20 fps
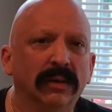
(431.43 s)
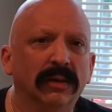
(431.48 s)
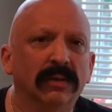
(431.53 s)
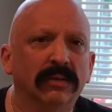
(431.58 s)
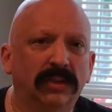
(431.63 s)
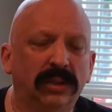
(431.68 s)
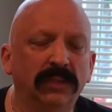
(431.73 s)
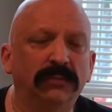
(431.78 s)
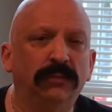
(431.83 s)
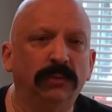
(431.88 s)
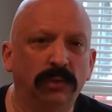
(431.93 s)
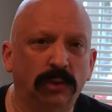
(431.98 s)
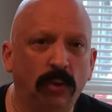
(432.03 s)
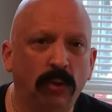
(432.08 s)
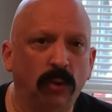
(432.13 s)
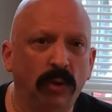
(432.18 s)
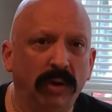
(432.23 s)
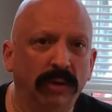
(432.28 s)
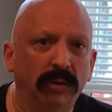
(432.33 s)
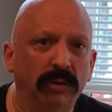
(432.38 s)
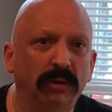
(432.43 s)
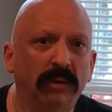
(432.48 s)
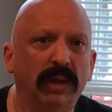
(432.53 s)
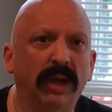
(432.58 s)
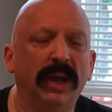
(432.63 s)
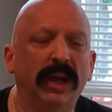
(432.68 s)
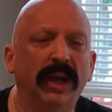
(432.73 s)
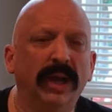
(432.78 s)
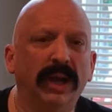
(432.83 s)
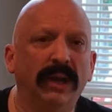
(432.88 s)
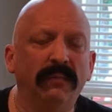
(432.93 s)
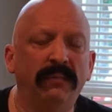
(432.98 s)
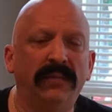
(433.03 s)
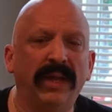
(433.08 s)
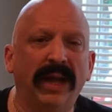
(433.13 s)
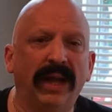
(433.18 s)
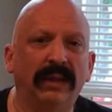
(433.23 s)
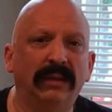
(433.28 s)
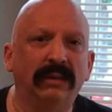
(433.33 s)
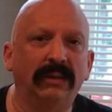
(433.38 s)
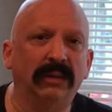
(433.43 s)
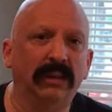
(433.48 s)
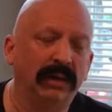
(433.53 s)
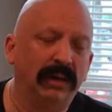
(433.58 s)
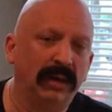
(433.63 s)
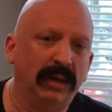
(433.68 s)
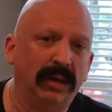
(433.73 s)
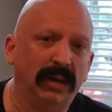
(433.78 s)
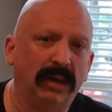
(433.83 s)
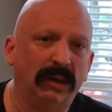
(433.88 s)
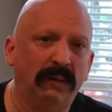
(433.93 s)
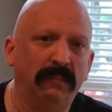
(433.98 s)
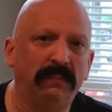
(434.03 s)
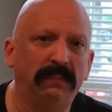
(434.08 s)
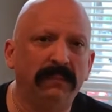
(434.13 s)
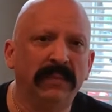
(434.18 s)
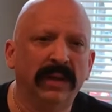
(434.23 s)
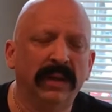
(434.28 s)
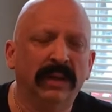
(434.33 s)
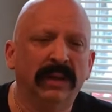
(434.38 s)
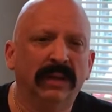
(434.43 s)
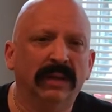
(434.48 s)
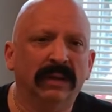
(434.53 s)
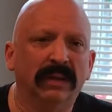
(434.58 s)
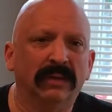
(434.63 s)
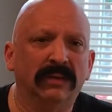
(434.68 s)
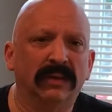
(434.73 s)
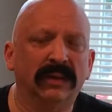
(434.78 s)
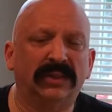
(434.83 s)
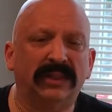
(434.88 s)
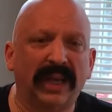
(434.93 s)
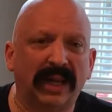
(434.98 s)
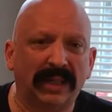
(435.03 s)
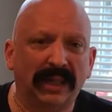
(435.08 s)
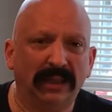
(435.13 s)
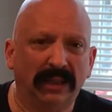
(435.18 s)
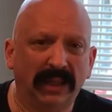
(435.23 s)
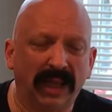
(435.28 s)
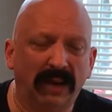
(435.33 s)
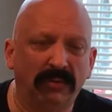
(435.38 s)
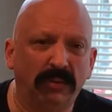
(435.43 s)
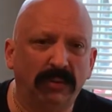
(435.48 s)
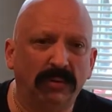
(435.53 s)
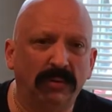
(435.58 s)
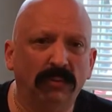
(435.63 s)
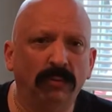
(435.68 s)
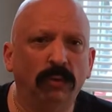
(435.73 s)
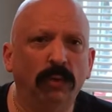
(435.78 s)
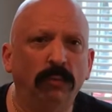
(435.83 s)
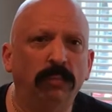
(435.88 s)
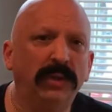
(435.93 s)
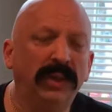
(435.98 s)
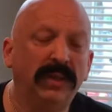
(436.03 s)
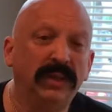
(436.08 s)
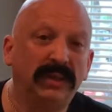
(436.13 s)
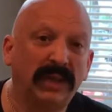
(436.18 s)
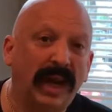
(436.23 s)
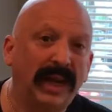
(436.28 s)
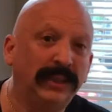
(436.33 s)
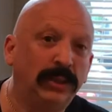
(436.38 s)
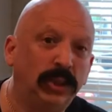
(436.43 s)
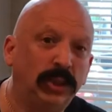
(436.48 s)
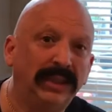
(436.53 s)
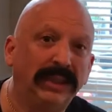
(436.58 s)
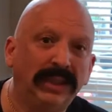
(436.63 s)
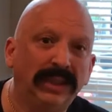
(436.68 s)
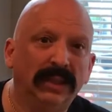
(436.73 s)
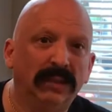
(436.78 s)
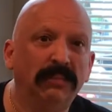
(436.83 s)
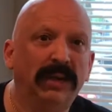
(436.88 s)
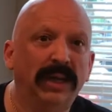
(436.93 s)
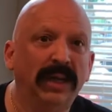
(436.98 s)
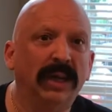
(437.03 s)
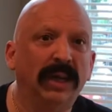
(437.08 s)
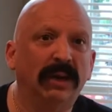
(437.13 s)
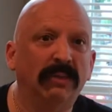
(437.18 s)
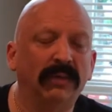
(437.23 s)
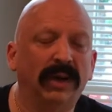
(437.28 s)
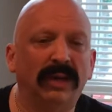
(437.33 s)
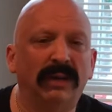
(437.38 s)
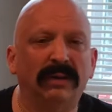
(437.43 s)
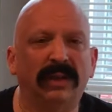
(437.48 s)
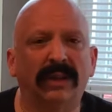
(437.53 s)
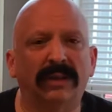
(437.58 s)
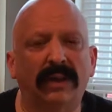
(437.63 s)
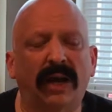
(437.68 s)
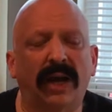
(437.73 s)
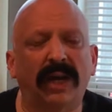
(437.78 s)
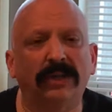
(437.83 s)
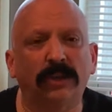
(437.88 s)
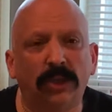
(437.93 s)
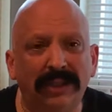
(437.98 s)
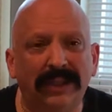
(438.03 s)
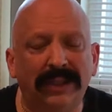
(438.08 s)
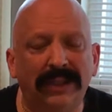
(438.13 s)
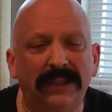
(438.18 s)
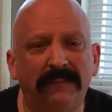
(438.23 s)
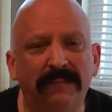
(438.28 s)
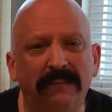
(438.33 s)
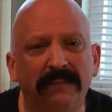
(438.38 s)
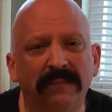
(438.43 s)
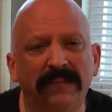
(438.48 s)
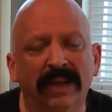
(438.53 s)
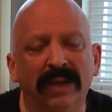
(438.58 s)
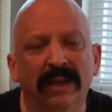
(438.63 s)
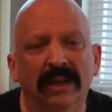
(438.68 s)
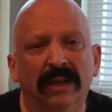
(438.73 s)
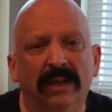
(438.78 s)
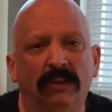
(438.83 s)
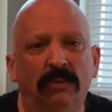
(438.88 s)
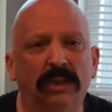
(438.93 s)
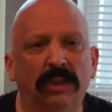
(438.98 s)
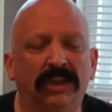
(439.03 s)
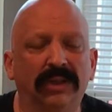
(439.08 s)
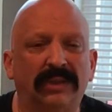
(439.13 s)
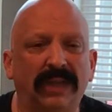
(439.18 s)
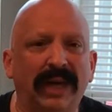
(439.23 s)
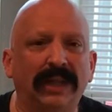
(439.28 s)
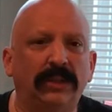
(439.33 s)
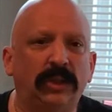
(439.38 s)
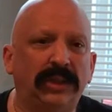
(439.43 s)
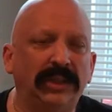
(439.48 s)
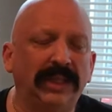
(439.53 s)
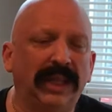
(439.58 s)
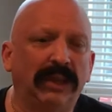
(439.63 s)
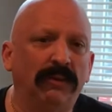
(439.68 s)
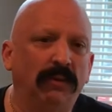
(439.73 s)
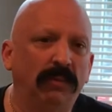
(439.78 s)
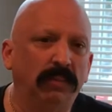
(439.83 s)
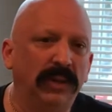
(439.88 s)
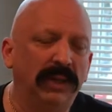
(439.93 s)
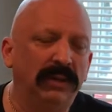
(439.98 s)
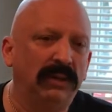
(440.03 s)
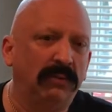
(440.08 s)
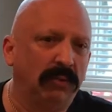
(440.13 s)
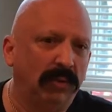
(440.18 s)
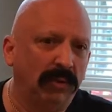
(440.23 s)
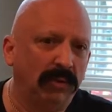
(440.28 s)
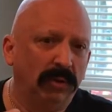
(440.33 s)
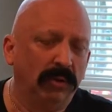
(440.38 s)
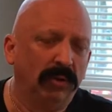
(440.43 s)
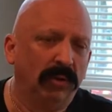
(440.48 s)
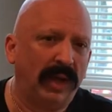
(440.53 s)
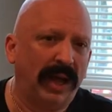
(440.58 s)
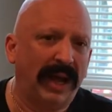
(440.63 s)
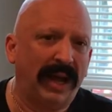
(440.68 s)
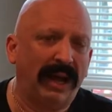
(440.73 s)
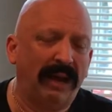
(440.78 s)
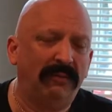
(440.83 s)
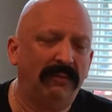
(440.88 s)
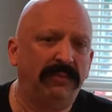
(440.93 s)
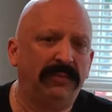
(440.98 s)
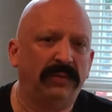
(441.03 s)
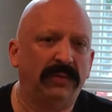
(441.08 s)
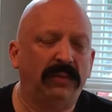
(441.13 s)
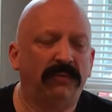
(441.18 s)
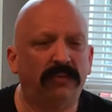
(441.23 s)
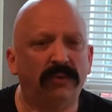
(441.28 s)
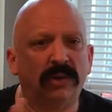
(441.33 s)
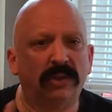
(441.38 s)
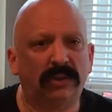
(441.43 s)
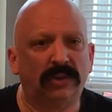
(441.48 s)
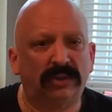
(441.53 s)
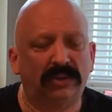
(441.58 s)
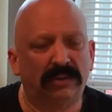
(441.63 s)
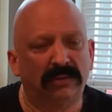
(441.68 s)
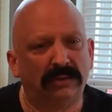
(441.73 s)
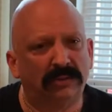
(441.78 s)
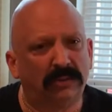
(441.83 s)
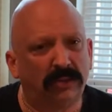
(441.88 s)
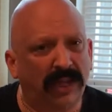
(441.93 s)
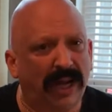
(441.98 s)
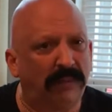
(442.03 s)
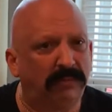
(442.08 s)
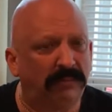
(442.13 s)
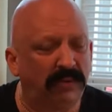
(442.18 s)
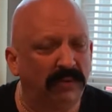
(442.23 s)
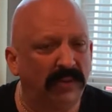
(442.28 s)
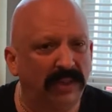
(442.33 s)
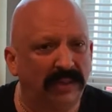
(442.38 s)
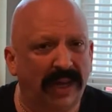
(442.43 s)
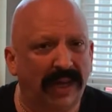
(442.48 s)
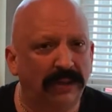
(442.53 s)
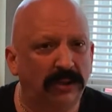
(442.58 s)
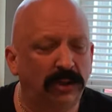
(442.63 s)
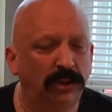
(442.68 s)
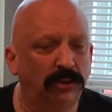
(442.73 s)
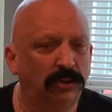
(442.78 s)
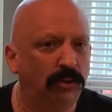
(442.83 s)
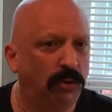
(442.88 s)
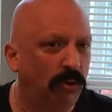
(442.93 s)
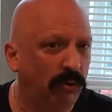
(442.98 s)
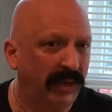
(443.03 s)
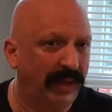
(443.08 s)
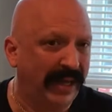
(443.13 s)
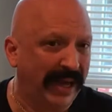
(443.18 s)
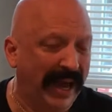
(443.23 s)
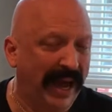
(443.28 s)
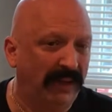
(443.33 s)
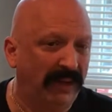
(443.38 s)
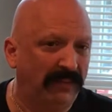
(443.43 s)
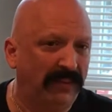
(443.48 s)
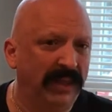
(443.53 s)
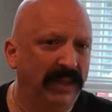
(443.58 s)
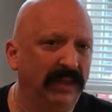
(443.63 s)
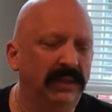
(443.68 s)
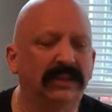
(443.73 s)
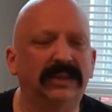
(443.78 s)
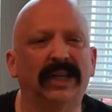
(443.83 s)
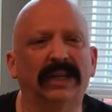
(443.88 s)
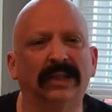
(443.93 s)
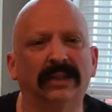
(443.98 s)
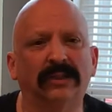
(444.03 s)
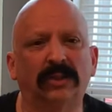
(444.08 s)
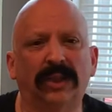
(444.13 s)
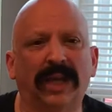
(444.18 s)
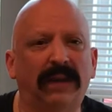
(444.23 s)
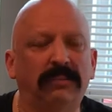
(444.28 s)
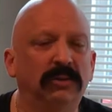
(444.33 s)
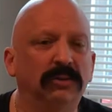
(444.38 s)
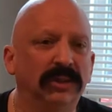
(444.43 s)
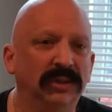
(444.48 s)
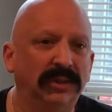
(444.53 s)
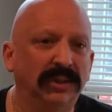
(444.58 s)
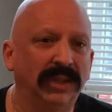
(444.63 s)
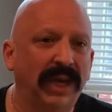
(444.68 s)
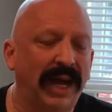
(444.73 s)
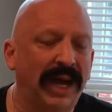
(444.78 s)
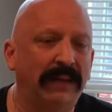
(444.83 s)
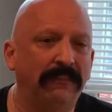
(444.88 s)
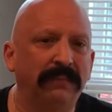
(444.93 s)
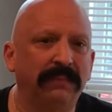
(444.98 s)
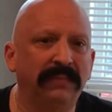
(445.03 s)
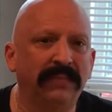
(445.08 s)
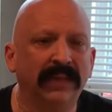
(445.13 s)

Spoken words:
Sifu's Corner, and then the second level will be the Tai Chi. Am I right? The Tai Chi. With the Tai Chi, that will be you'll have the first chapter of the Tai Chi is already out there. The second chapter is not.